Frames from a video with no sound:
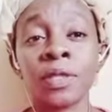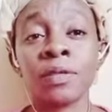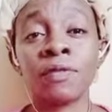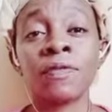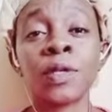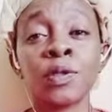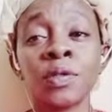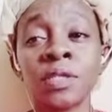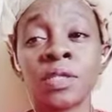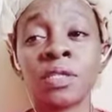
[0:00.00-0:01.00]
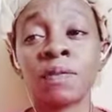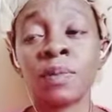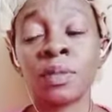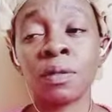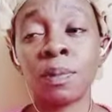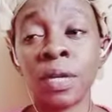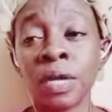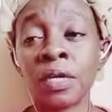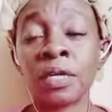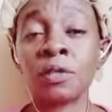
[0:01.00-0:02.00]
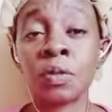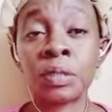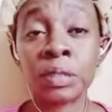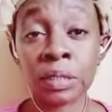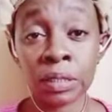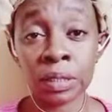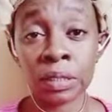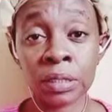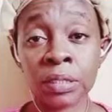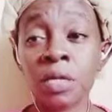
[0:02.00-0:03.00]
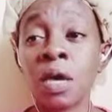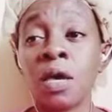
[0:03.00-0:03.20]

the factories that have been supplying us with seeds,